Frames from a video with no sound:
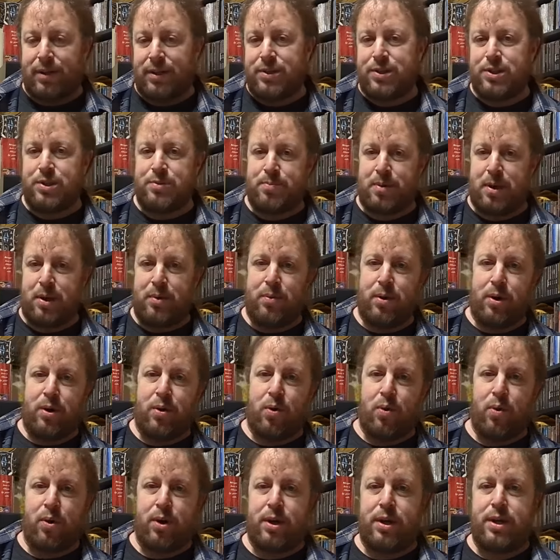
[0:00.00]
This is being
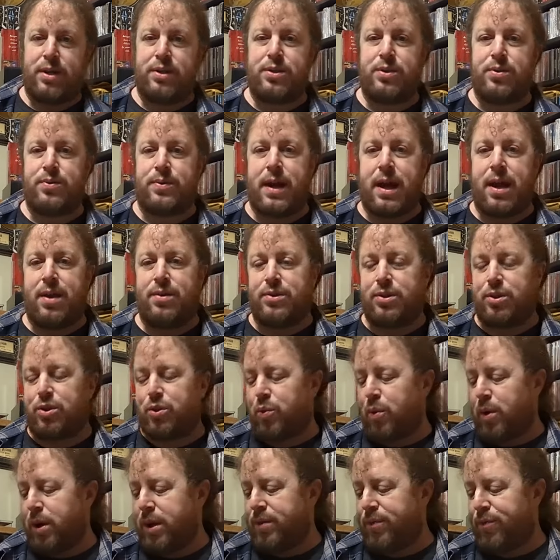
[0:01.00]
recorded in
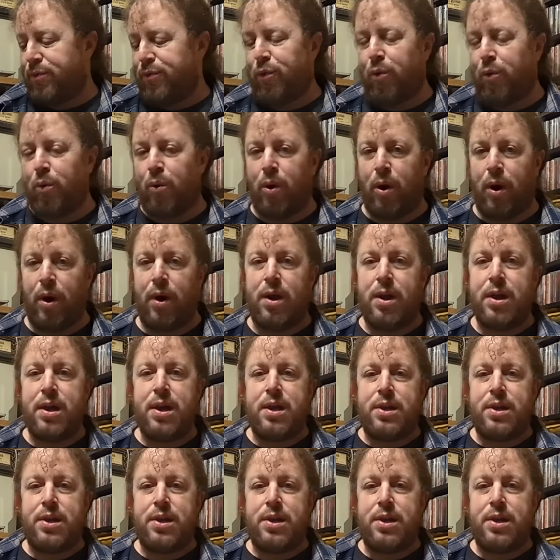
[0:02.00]
2024.